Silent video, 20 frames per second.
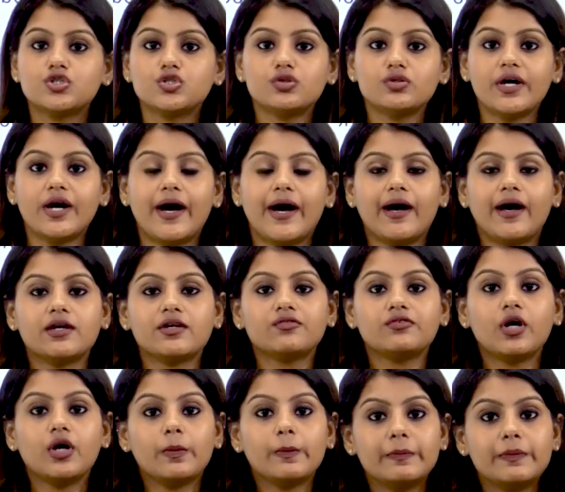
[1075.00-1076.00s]
should have
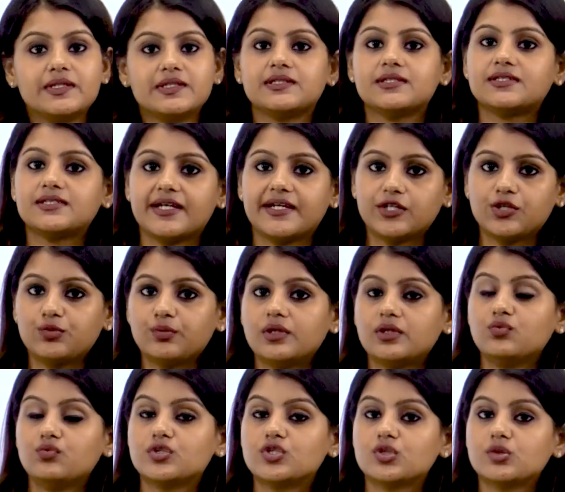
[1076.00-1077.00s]
business
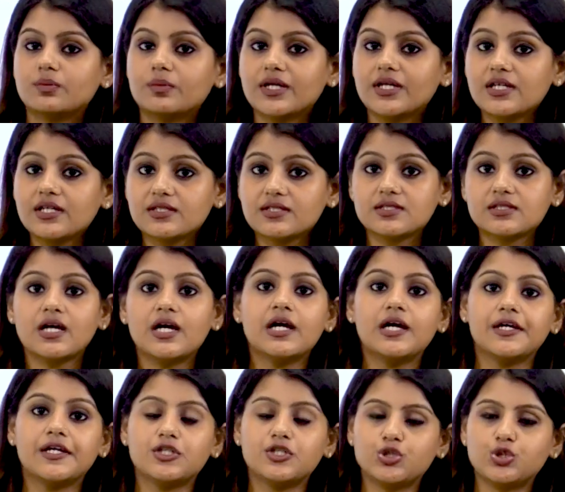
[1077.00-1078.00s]
acumen, which means
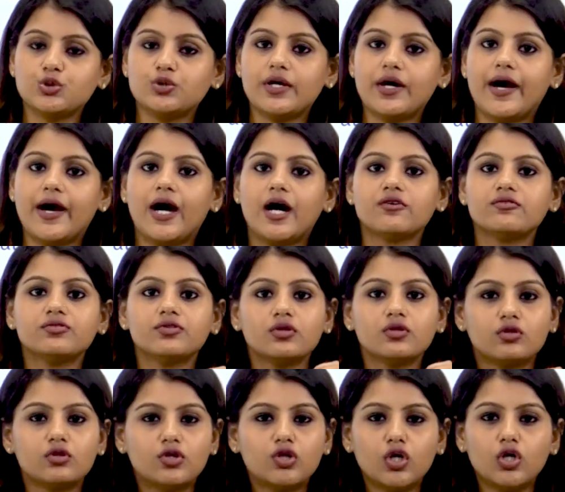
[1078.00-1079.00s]
he should have
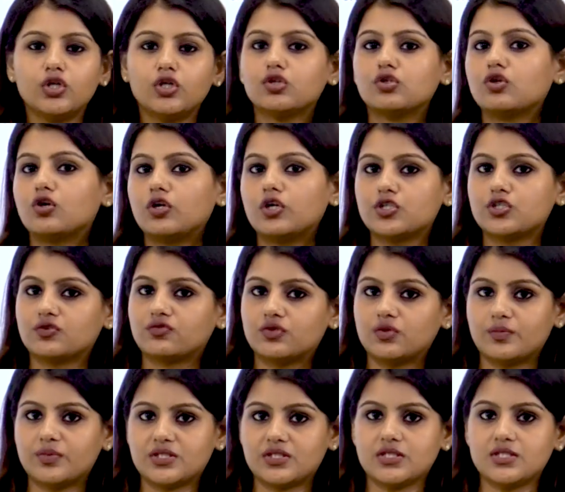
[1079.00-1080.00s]
good knowledge of the
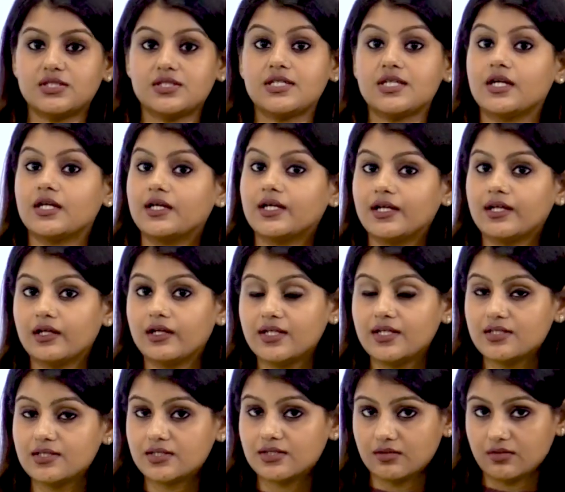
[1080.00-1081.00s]
business he
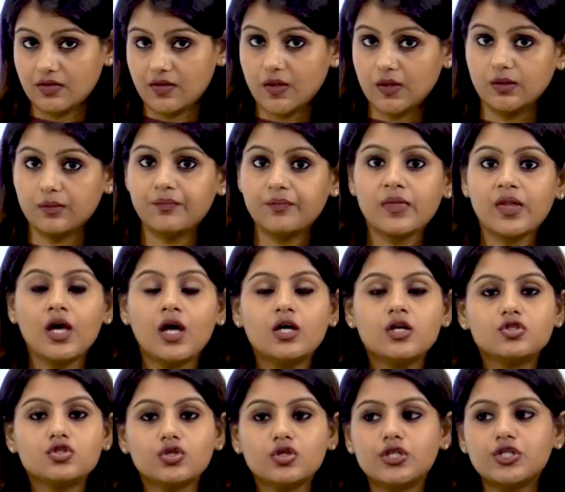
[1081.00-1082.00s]
is in.
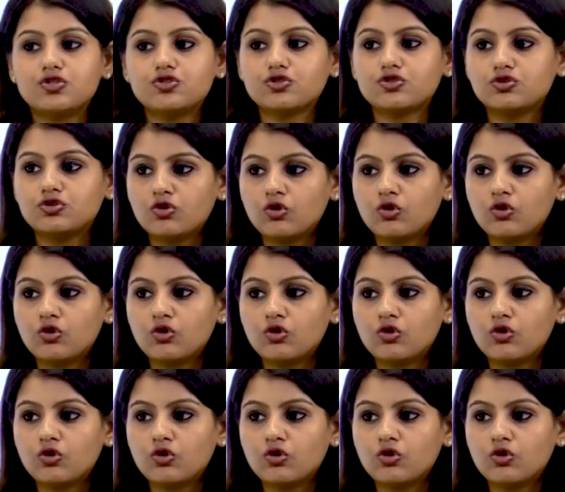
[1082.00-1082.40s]
So he should